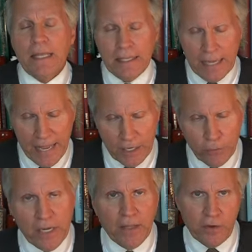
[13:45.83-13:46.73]
And I
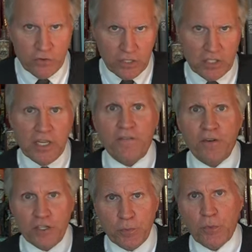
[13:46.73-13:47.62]
agree, there's a
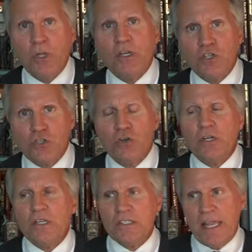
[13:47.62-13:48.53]
difference between a
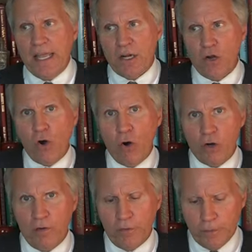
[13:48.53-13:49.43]
circus and a
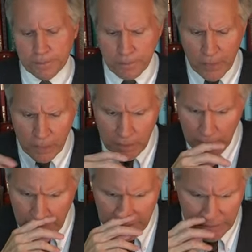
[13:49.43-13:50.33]
carnival.
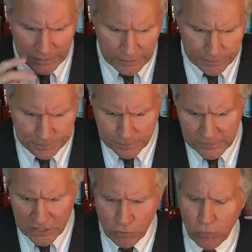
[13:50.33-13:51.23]
Um,
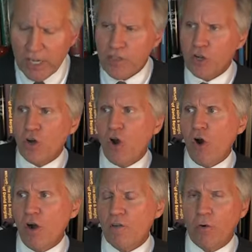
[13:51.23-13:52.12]
it's really the
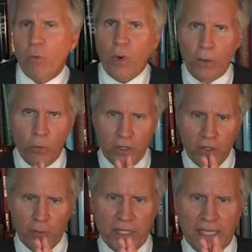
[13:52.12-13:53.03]
carnival when
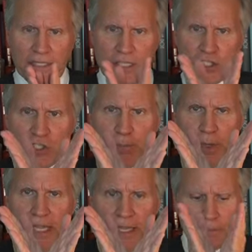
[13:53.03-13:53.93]
you begin to
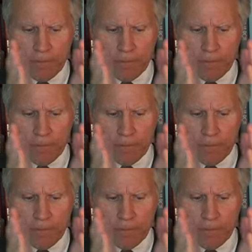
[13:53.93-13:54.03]
split,